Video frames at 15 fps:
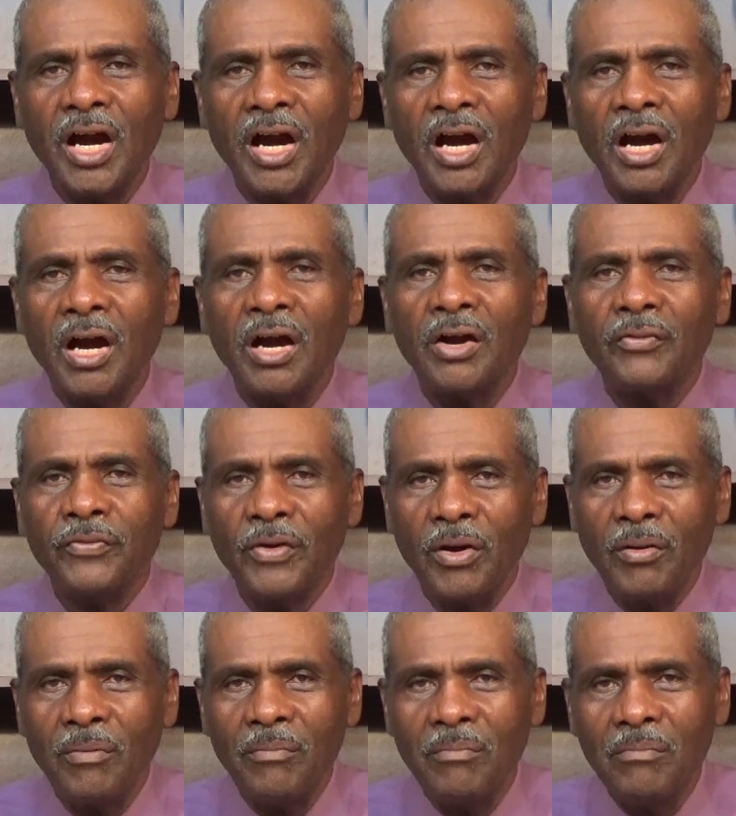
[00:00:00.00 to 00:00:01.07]
of
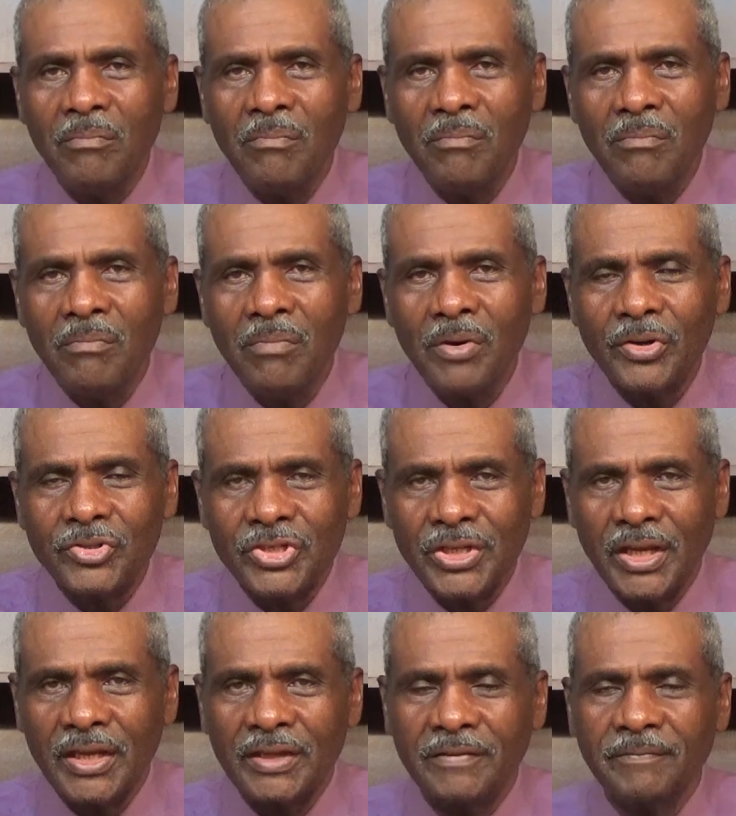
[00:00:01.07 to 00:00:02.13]
mercy